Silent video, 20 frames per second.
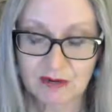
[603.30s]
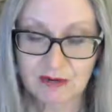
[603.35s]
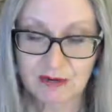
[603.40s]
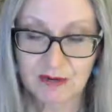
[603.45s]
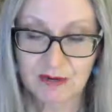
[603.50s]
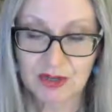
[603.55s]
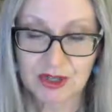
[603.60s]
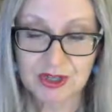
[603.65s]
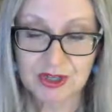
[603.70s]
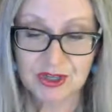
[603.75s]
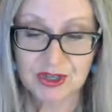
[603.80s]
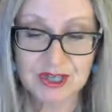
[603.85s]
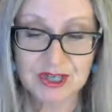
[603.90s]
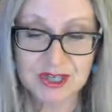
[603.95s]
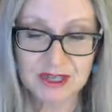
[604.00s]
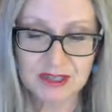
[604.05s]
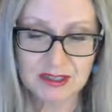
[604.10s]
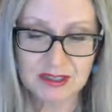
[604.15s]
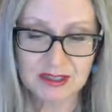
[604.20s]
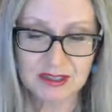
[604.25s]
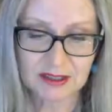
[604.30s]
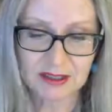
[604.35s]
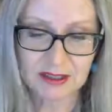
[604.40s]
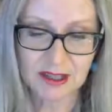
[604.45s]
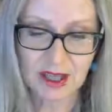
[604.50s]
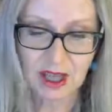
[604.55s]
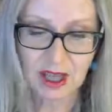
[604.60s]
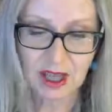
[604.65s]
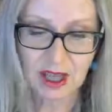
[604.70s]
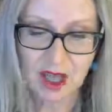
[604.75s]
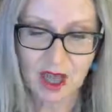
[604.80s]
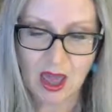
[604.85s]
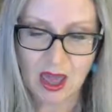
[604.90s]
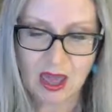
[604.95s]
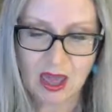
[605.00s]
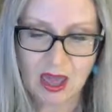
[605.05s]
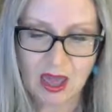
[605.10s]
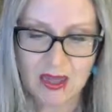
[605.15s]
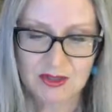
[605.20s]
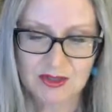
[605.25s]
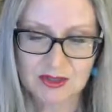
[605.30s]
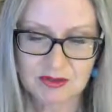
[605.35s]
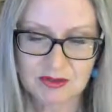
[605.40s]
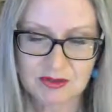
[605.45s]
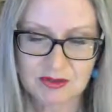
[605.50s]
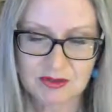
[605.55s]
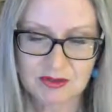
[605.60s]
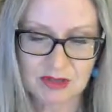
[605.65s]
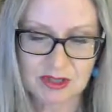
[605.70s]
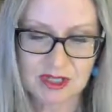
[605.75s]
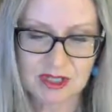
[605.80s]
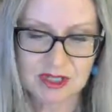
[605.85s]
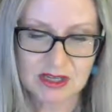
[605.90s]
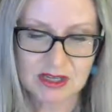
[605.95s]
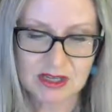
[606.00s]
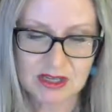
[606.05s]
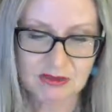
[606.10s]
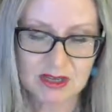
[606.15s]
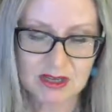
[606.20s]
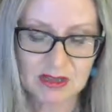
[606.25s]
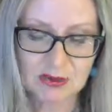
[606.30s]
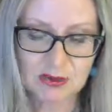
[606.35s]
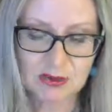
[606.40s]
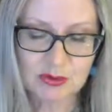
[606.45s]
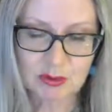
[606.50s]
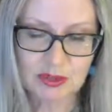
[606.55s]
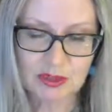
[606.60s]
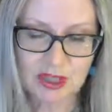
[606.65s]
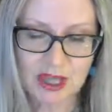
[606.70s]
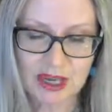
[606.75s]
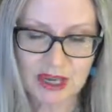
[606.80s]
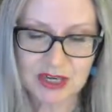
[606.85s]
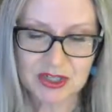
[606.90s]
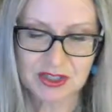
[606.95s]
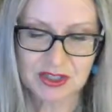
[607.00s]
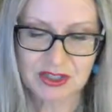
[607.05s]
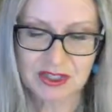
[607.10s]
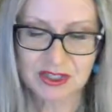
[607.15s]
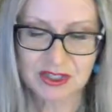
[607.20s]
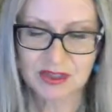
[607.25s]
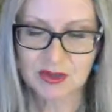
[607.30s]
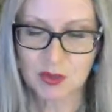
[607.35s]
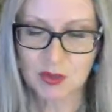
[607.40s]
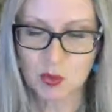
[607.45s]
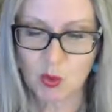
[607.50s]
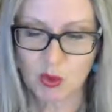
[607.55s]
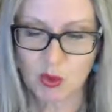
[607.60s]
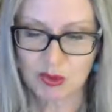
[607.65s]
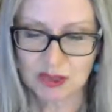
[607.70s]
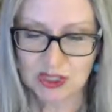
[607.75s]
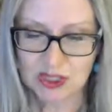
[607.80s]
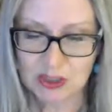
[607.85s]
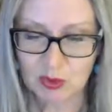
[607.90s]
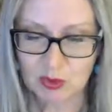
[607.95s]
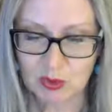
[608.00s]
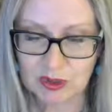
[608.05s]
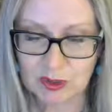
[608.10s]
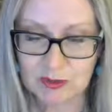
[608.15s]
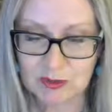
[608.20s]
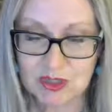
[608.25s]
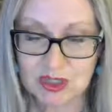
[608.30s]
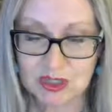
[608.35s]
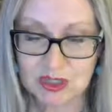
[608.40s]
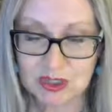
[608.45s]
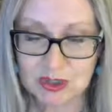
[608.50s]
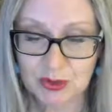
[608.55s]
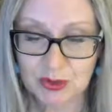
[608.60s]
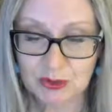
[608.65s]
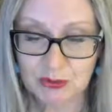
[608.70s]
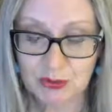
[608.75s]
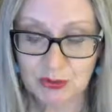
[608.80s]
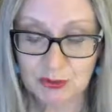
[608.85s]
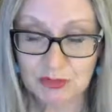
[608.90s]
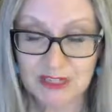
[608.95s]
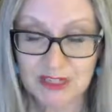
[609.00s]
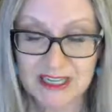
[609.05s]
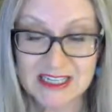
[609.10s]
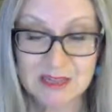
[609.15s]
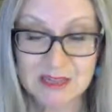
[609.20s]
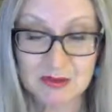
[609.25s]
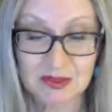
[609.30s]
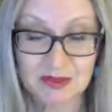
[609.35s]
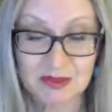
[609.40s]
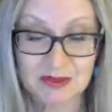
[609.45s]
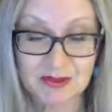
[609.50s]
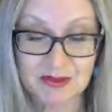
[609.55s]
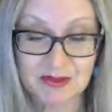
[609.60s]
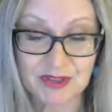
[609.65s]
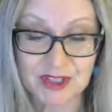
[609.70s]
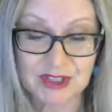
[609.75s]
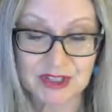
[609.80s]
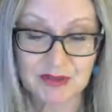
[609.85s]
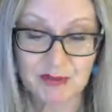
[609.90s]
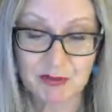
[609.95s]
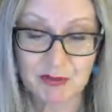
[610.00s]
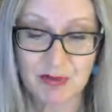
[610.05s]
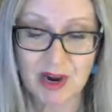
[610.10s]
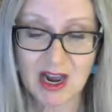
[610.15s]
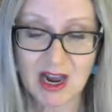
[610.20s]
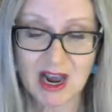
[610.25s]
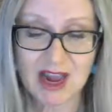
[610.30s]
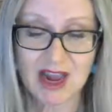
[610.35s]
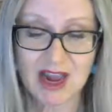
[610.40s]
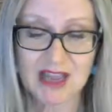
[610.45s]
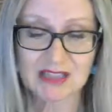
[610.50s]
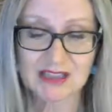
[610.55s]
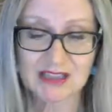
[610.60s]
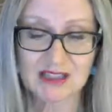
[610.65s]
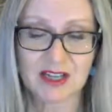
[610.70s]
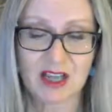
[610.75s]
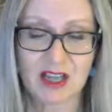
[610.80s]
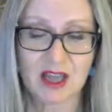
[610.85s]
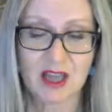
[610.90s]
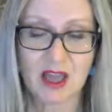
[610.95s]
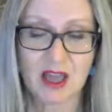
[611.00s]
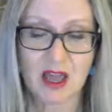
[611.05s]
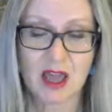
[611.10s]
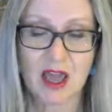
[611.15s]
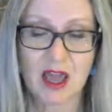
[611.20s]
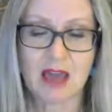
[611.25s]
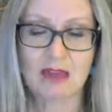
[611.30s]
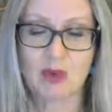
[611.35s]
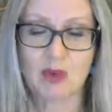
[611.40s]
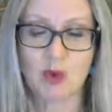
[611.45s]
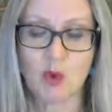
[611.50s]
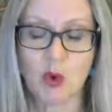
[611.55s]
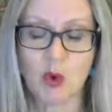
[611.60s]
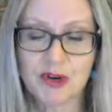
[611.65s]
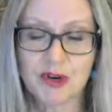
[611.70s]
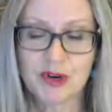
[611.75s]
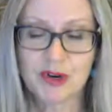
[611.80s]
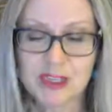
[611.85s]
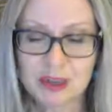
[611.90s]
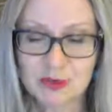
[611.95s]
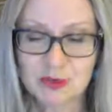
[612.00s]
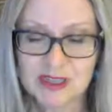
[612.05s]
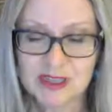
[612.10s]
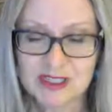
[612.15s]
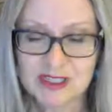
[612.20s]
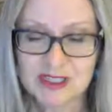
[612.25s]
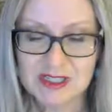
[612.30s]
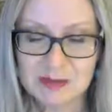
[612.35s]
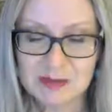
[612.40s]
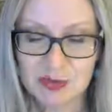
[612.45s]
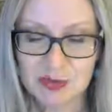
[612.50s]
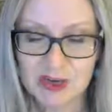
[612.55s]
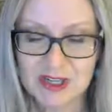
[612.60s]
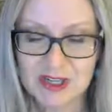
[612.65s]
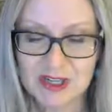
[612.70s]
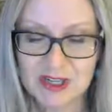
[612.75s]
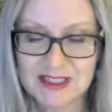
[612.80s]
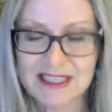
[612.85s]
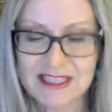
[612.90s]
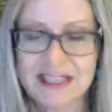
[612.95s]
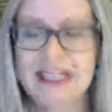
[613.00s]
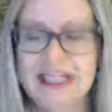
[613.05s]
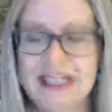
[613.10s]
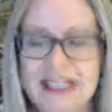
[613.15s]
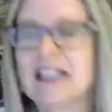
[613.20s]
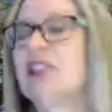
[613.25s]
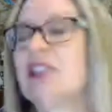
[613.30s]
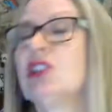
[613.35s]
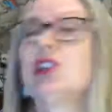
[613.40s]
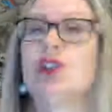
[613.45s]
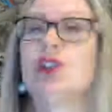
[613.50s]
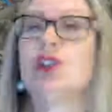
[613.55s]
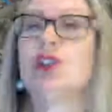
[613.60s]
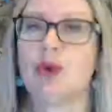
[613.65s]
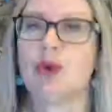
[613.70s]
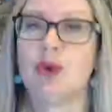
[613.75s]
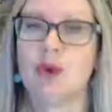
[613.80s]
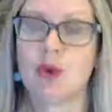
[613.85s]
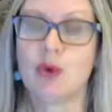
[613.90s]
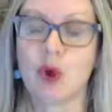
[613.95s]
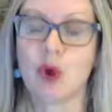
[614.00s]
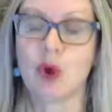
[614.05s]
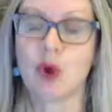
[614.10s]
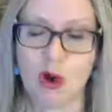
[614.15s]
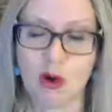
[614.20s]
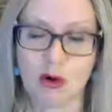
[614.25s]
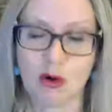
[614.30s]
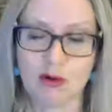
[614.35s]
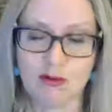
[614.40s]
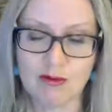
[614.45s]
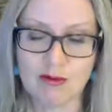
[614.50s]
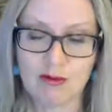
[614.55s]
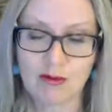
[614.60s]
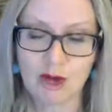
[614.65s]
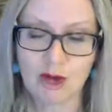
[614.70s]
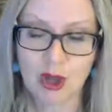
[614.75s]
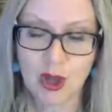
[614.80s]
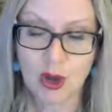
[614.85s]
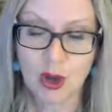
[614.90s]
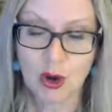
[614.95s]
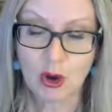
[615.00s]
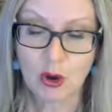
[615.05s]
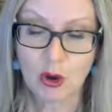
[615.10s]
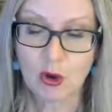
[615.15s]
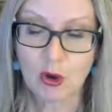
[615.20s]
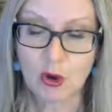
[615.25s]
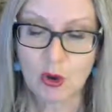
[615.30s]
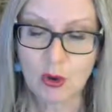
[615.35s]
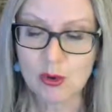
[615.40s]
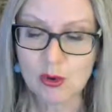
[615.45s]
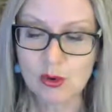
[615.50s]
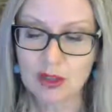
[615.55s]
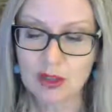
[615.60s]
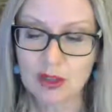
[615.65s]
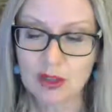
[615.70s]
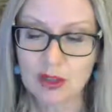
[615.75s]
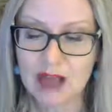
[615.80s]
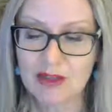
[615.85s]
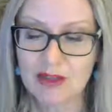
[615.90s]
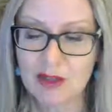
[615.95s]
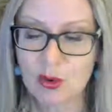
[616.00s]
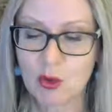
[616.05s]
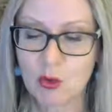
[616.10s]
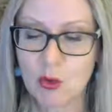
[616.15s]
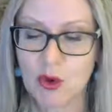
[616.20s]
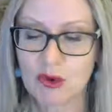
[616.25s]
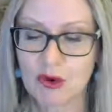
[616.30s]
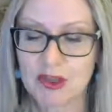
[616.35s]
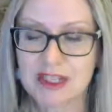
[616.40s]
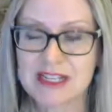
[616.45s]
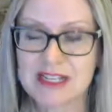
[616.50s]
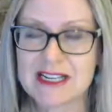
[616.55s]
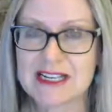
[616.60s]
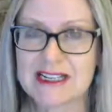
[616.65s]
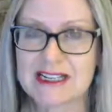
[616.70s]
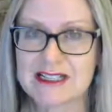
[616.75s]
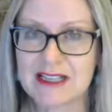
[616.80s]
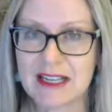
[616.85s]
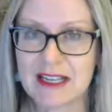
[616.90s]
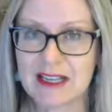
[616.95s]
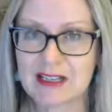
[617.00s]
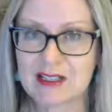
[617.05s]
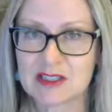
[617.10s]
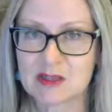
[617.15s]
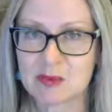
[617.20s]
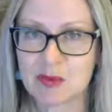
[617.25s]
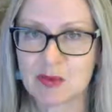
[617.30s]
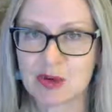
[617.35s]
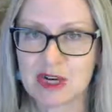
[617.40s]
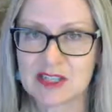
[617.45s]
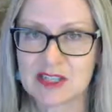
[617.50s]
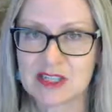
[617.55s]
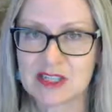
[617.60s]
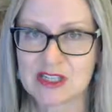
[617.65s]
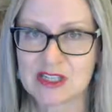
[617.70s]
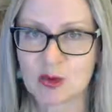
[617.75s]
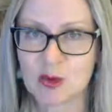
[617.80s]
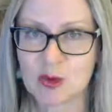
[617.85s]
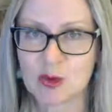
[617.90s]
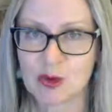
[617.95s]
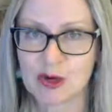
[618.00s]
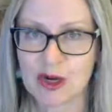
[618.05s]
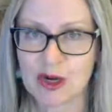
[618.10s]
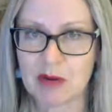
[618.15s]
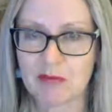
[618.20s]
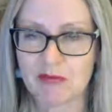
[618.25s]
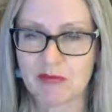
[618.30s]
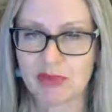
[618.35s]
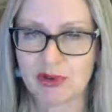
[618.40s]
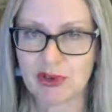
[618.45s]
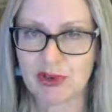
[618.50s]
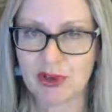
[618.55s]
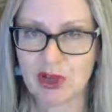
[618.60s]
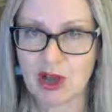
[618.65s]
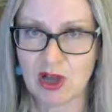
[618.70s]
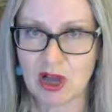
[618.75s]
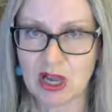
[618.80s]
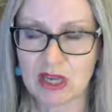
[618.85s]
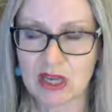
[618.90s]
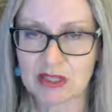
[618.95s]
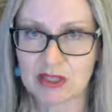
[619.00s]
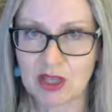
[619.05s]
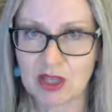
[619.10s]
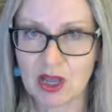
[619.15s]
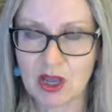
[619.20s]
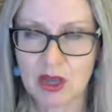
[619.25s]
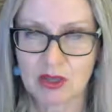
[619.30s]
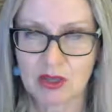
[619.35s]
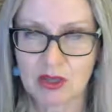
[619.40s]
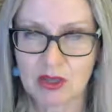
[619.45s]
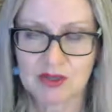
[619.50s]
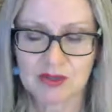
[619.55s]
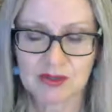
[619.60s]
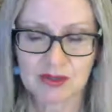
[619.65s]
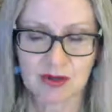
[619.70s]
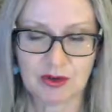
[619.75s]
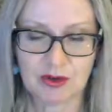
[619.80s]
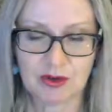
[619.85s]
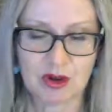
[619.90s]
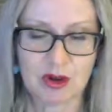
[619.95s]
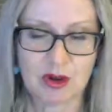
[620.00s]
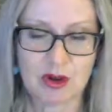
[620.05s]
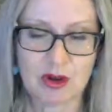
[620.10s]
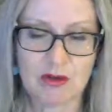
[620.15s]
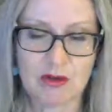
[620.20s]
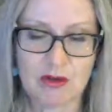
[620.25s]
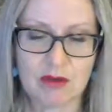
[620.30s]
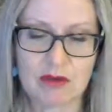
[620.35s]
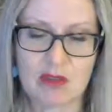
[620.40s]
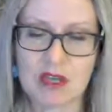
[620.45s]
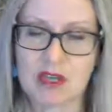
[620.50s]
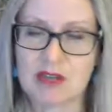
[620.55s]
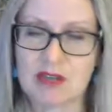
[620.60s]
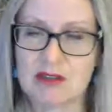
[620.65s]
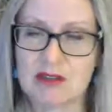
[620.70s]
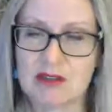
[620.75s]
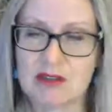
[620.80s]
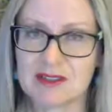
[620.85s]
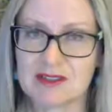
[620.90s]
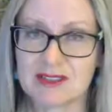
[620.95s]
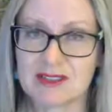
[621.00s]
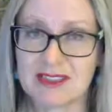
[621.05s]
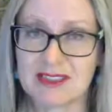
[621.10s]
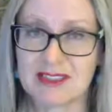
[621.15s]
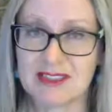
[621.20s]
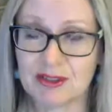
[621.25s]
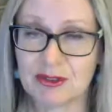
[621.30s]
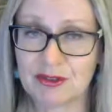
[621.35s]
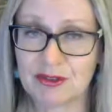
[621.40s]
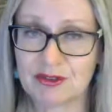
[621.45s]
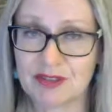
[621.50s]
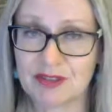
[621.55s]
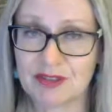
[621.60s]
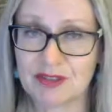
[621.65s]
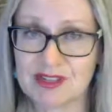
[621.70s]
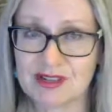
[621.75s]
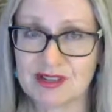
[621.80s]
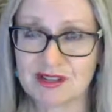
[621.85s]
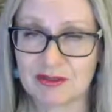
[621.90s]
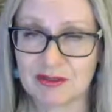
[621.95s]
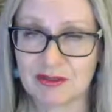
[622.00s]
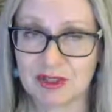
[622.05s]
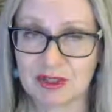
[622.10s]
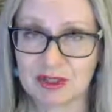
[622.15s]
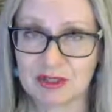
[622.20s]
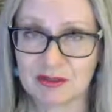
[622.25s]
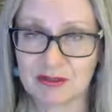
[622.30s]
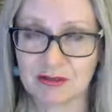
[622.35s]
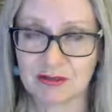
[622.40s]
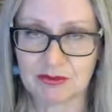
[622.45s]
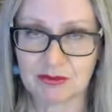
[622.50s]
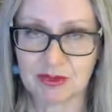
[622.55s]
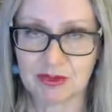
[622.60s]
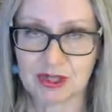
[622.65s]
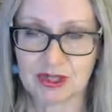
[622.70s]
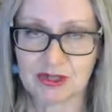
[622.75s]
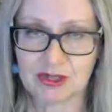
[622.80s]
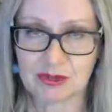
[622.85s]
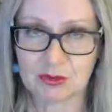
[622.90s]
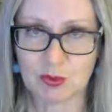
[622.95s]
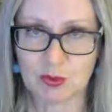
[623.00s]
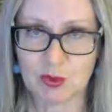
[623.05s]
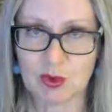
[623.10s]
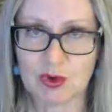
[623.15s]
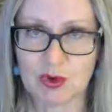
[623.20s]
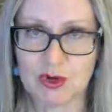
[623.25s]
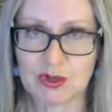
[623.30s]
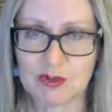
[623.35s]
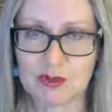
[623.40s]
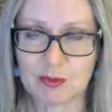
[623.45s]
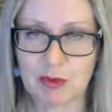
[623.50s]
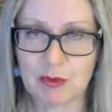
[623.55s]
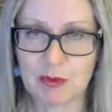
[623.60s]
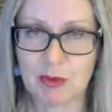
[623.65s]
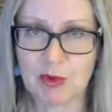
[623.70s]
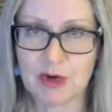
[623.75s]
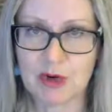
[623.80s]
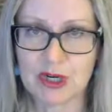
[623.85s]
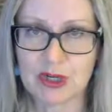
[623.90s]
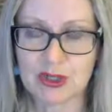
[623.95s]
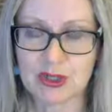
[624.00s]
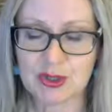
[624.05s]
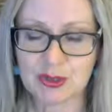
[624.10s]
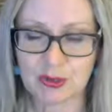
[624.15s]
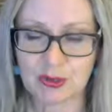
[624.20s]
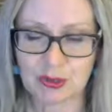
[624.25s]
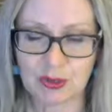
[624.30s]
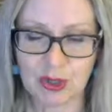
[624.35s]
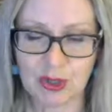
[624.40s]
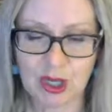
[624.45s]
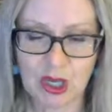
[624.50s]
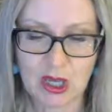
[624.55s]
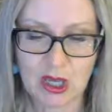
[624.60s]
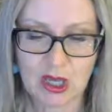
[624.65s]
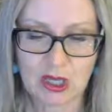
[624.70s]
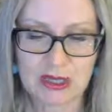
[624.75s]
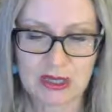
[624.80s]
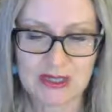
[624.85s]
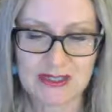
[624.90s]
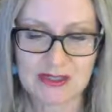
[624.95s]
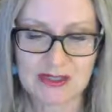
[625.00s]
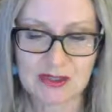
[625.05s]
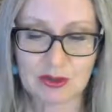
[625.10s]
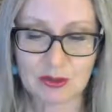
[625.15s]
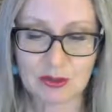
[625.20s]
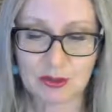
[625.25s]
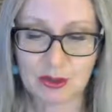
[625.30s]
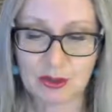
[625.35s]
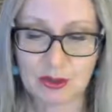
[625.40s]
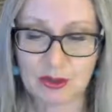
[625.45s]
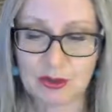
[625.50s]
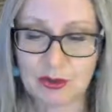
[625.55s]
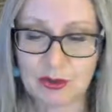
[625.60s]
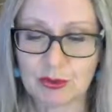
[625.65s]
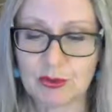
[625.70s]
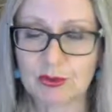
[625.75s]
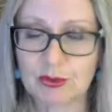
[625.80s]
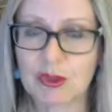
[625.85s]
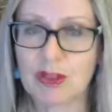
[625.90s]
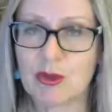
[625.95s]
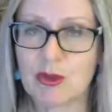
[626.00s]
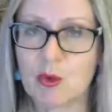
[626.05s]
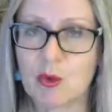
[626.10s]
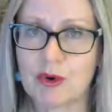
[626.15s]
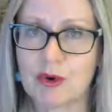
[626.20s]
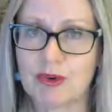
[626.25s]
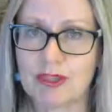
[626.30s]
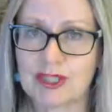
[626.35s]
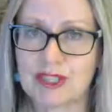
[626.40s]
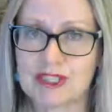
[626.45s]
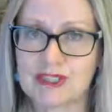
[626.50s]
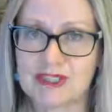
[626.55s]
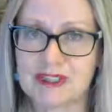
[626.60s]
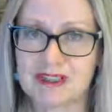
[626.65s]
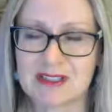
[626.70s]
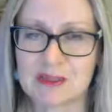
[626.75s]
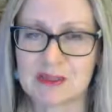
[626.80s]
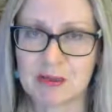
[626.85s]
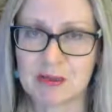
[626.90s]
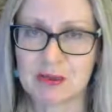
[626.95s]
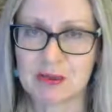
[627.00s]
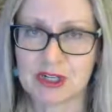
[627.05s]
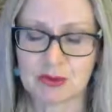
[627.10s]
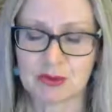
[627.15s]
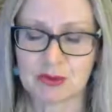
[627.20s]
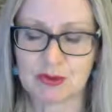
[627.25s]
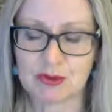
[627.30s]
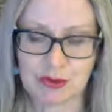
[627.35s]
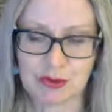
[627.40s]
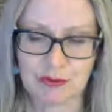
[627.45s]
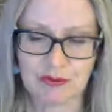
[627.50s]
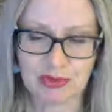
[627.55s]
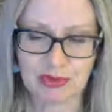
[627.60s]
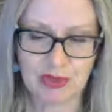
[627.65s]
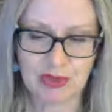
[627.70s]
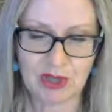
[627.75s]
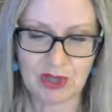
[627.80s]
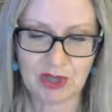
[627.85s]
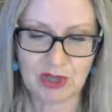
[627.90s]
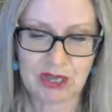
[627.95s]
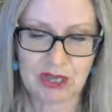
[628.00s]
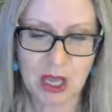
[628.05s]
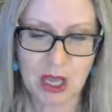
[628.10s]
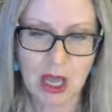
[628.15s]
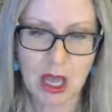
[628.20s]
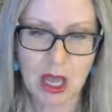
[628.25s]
for a year, and that the vendor's obligations under the warranty were limited to replacement of defective parts, and the warranty was expressly in lieu of all other warranties express or implied. So the seller of these defective tractors was purporting to exclude all other warranties express or implied.